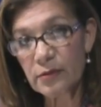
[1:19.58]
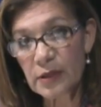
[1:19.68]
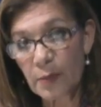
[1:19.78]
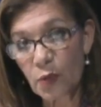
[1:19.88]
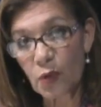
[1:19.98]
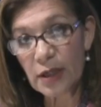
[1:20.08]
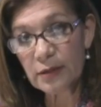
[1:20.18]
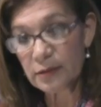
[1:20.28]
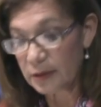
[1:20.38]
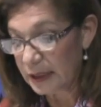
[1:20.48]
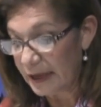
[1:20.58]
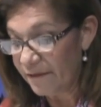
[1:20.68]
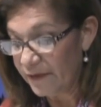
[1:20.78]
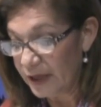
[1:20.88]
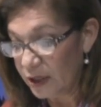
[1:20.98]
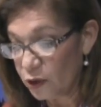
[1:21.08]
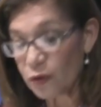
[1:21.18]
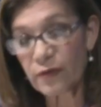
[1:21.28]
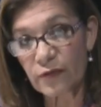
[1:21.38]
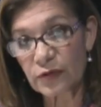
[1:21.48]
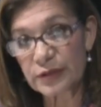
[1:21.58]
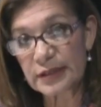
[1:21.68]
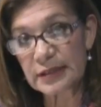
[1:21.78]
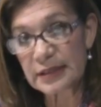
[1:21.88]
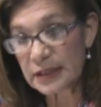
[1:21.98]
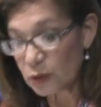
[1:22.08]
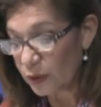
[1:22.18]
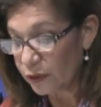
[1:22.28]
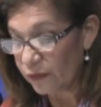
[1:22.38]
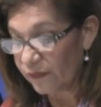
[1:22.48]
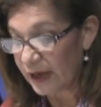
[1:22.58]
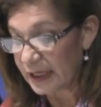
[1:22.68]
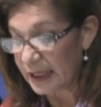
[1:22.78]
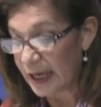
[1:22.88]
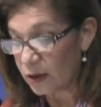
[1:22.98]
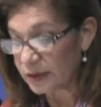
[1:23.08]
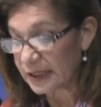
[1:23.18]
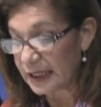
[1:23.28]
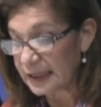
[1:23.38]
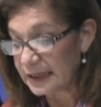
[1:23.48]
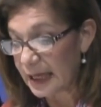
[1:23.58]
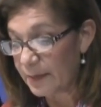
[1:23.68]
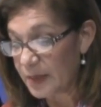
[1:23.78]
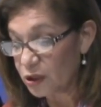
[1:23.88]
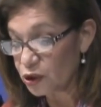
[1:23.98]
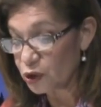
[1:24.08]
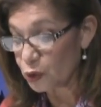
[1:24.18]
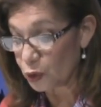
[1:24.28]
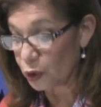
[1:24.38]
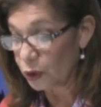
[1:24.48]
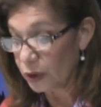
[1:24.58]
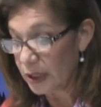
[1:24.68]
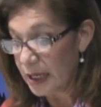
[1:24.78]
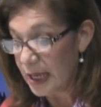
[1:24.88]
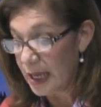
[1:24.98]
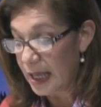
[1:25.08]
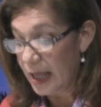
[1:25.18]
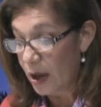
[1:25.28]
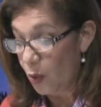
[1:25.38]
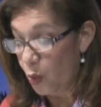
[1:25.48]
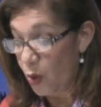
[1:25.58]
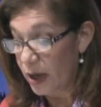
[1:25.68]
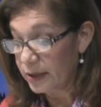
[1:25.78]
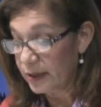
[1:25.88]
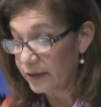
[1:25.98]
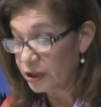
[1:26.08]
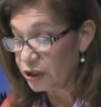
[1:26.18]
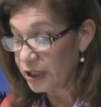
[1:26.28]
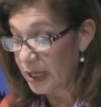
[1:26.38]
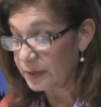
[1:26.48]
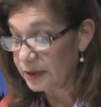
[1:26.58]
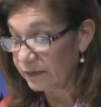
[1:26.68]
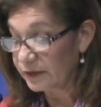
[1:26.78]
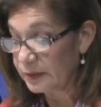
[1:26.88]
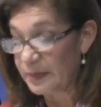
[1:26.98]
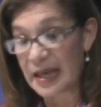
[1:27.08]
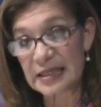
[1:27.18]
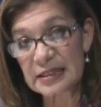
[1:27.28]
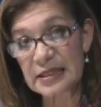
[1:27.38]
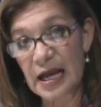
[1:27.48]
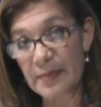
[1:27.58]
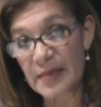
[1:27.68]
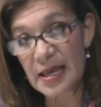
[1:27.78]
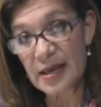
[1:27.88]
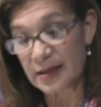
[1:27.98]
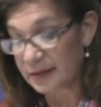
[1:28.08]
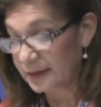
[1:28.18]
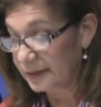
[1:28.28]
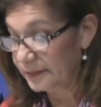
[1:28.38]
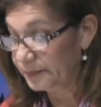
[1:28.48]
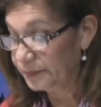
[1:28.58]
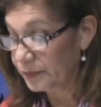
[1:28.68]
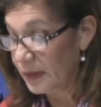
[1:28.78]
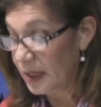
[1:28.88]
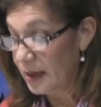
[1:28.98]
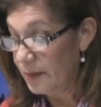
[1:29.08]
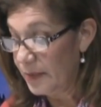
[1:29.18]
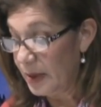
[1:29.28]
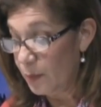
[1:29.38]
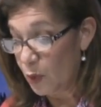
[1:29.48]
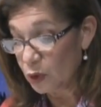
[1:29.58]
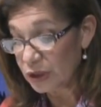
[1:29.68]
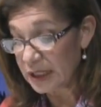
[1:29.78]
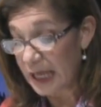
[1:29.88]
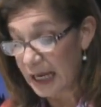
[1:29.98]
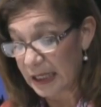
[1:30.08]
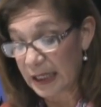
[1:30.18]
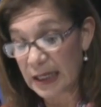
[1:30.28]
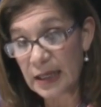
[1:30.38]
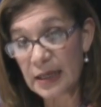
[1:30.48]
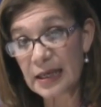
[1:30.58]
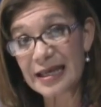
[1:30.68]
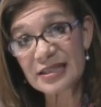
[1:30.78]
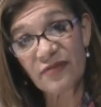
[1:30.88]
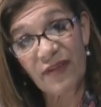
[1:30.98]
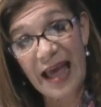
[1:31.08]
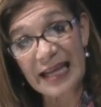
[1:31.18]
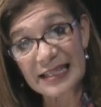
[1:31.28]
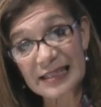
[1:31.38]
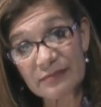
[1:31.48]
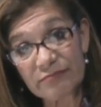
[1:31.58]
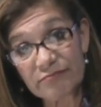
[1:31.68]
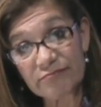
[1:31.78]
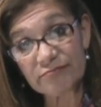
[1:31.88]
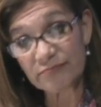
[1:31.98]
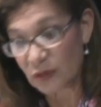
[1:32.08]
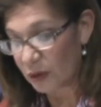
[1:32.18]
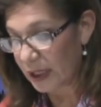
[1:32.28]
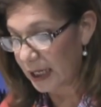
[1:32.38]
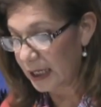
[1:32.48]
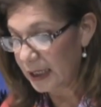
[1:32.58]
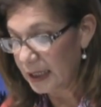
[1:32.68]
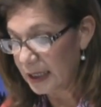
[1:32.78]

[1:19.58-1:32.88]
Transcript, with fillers: number one, infinite universes. This is what they're finding out. Scientists can be sure what the shapes of space-time is, but most likely it's flat, okay?